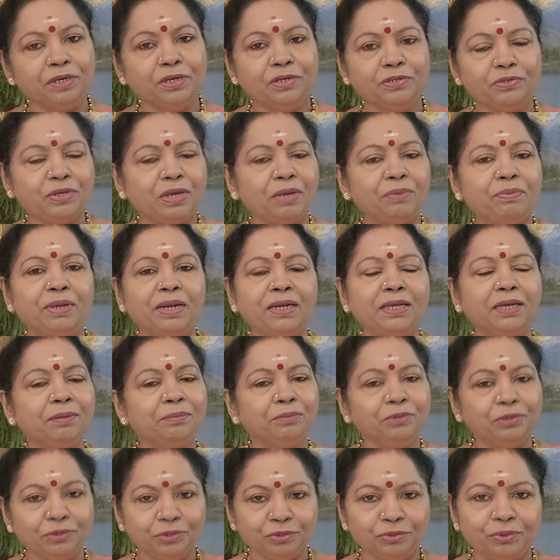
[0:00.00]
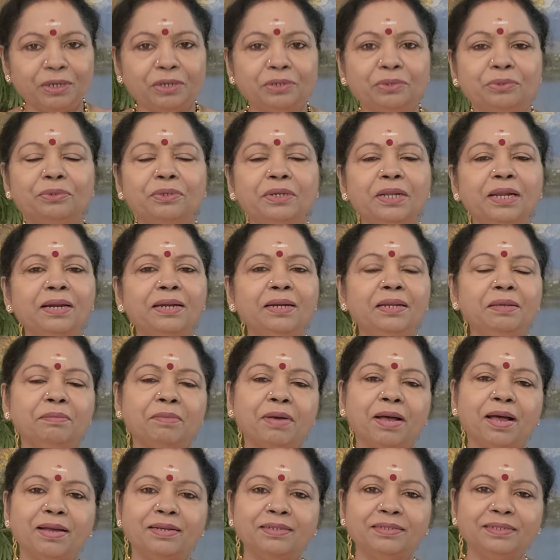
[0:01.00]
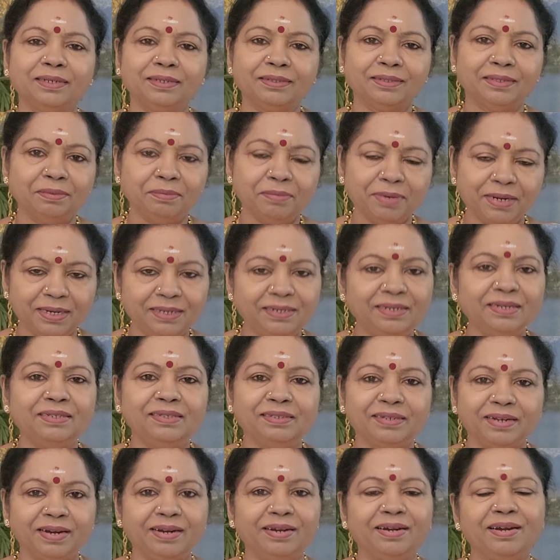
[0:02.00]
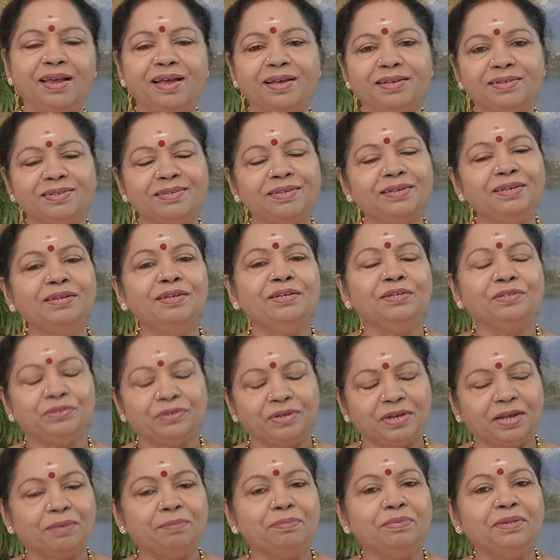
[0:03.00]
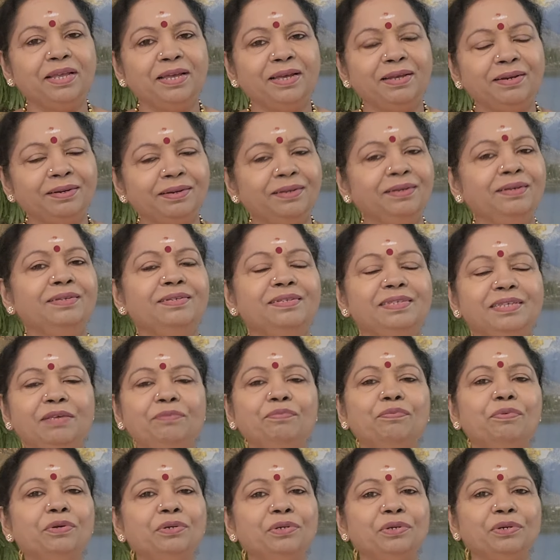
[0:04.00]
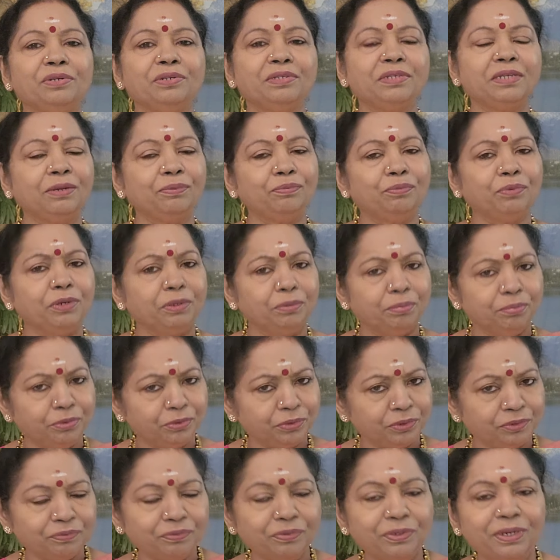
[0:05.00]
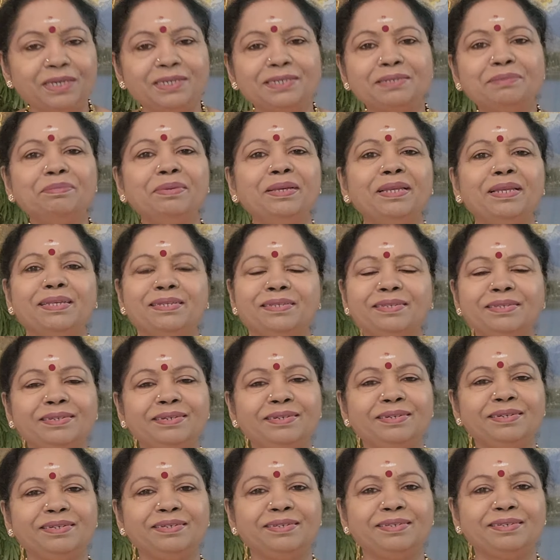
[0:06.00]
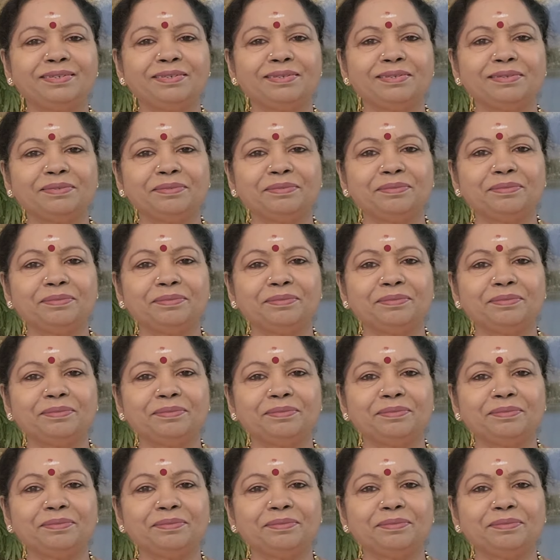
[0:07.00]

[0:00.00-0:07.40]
So I welcome you to our Kundalini Mahashakti meditation class. So come there, see for yourself what a beautiful experience it is.